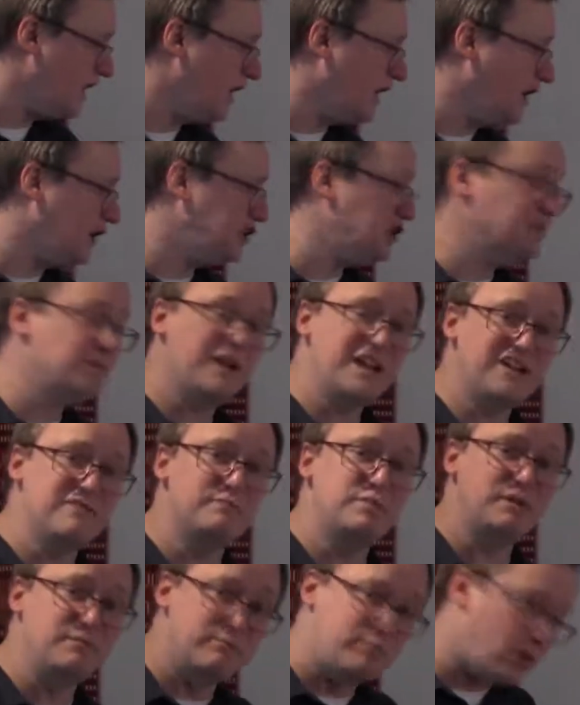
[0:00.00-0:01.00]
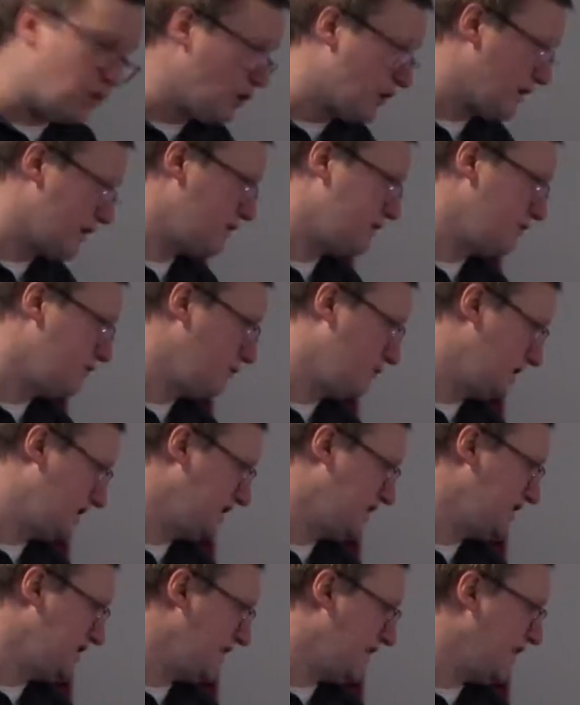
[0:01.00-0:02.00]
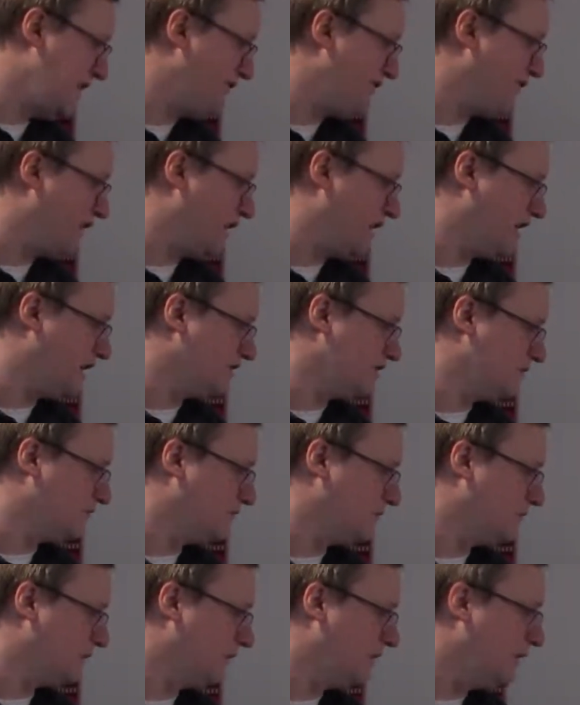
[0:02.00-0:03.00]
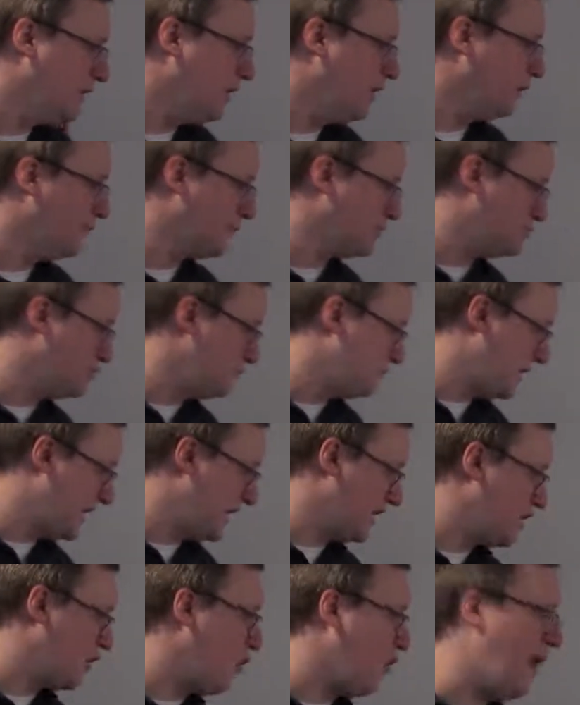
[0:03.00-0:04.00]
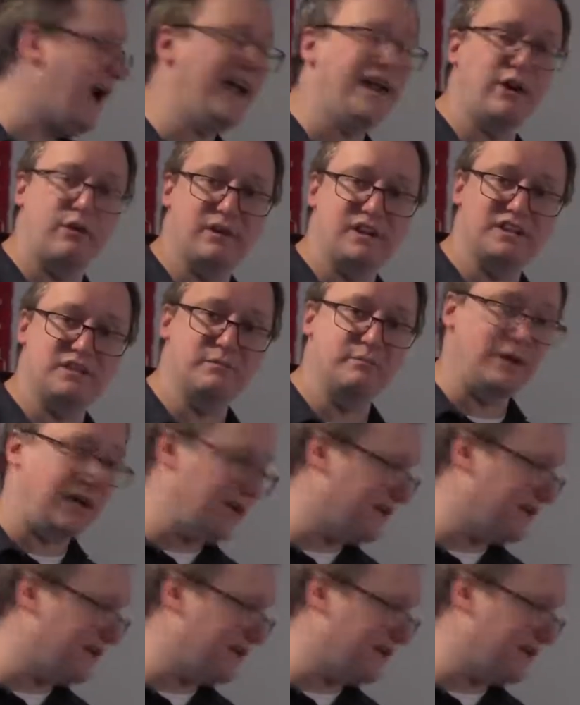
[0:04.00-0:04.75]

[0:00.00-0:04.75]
You may have been born with a DNA variant, but you might acquire it by a